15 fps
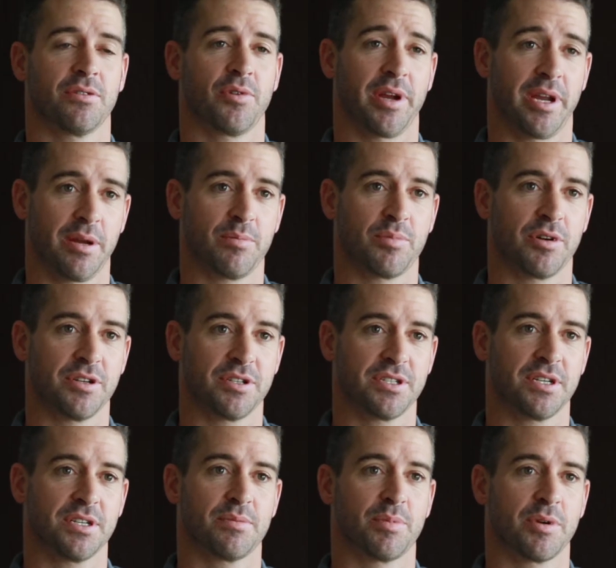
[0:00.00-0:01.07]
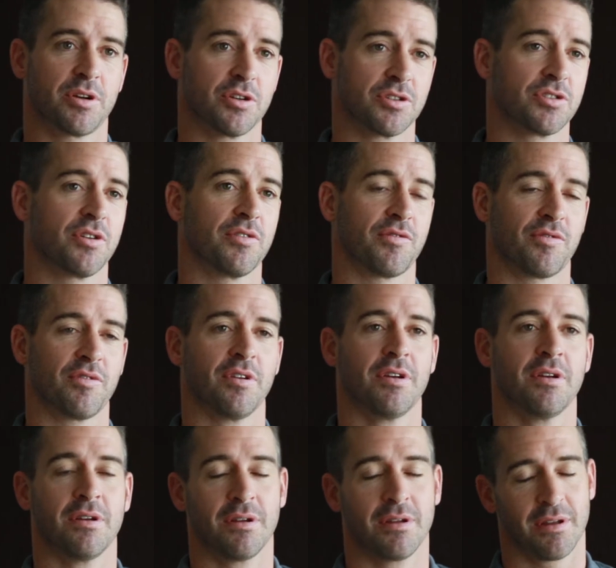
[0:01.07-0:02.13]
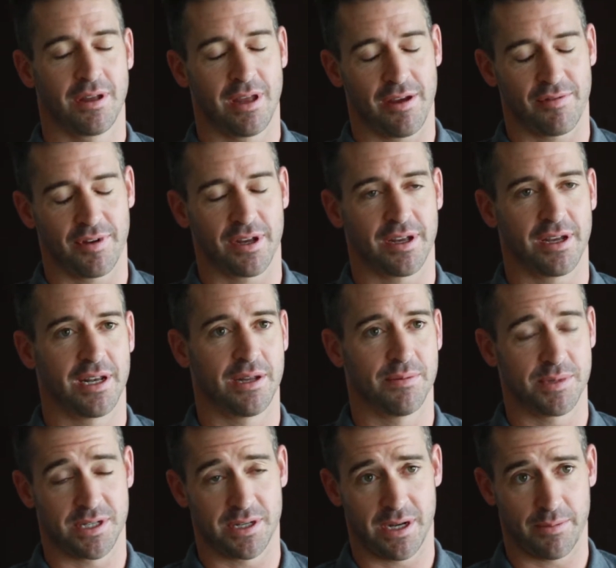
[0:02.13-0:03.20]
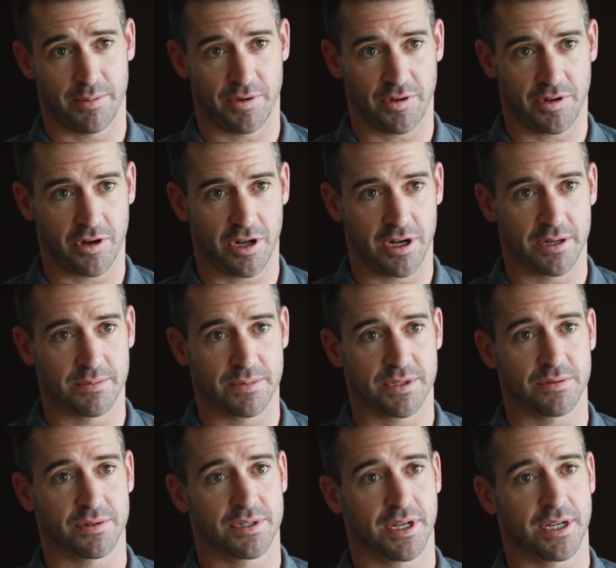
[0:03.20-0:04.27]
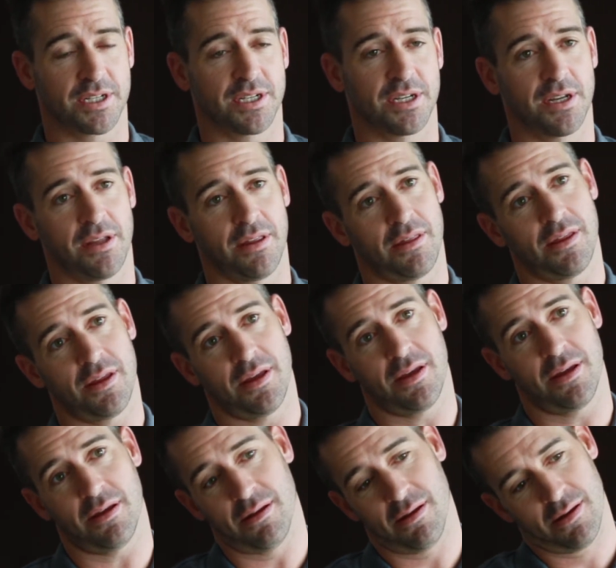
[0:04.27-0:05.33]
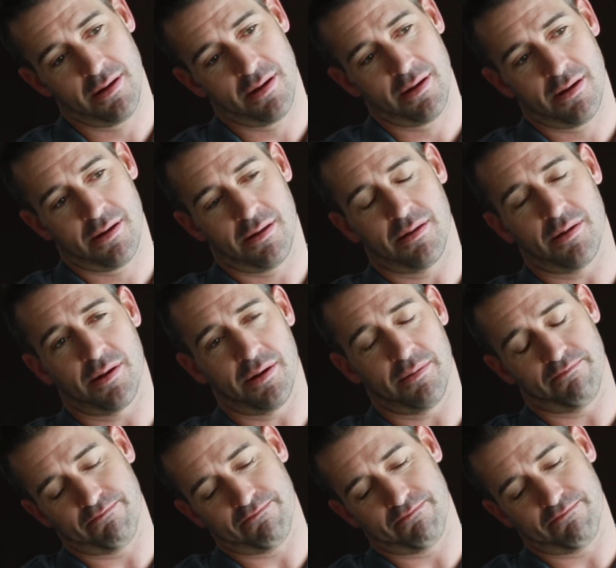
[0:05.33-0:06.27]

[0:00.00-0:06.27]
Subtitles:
rigging process. Because of having a limited number of columns, it was actually the